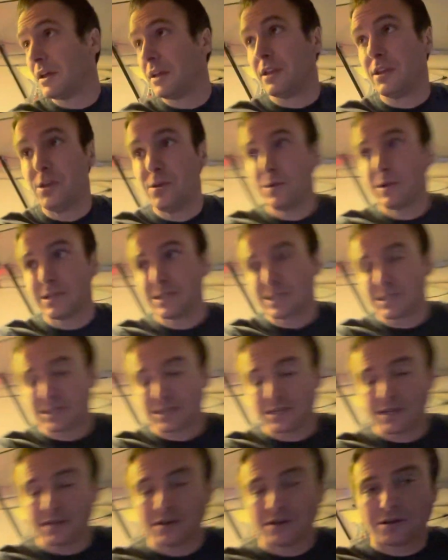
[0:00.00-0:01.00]
you can
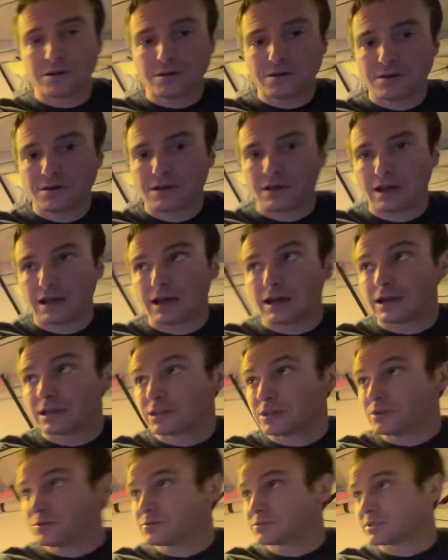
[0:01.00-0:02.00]
still uh,
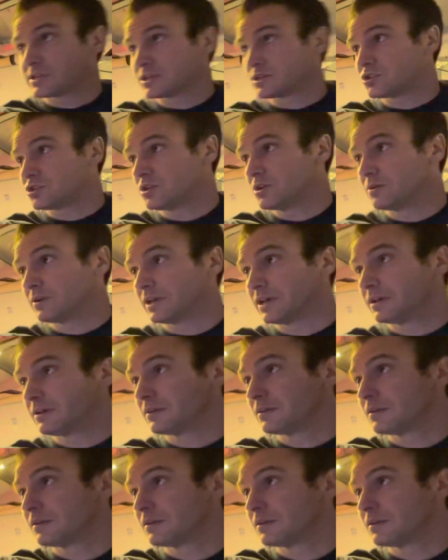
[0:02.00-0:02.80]
use this unit